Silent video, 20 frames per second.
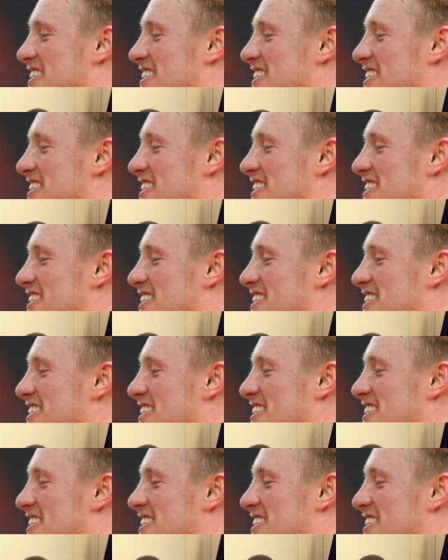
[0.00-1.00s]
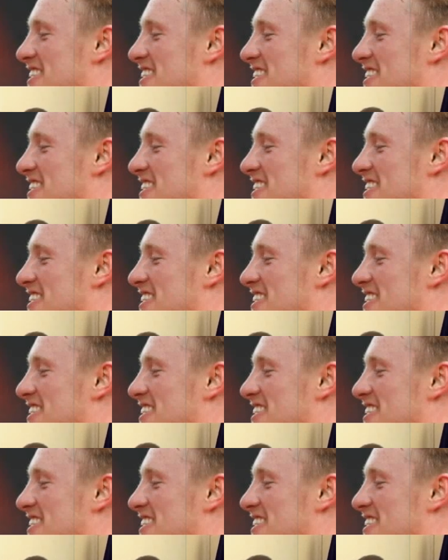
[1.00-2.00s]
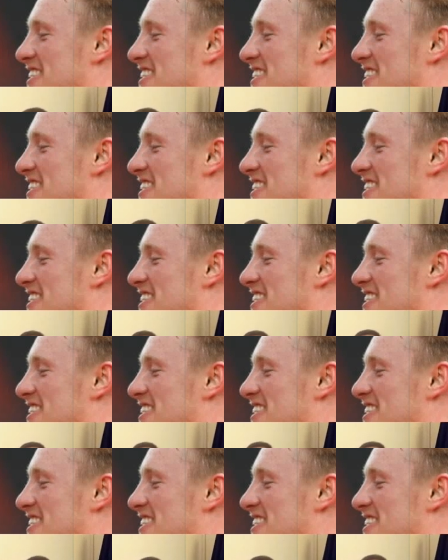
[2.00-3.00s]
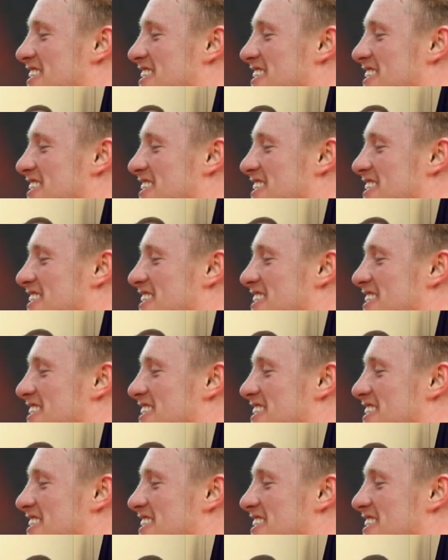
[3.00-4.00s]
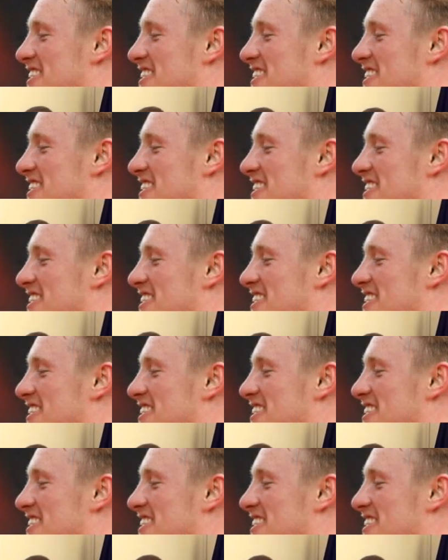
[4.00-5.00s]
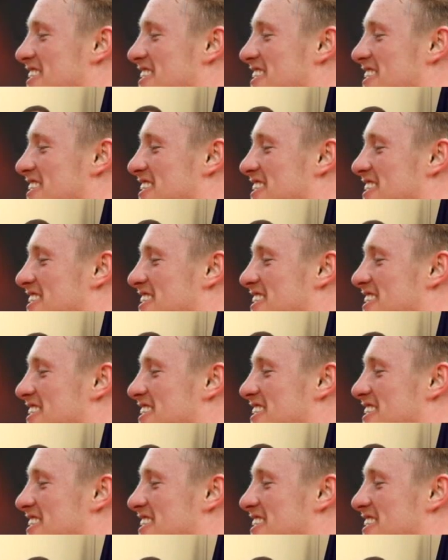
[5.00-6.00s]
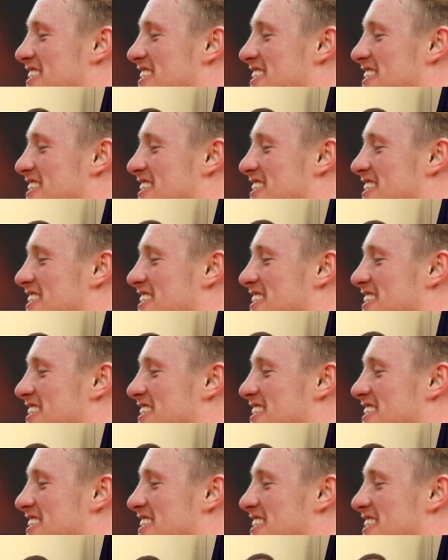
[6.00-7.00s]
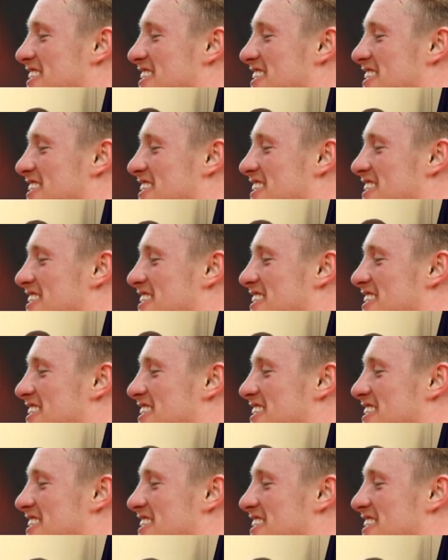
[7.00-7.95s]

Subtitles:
(not speaking)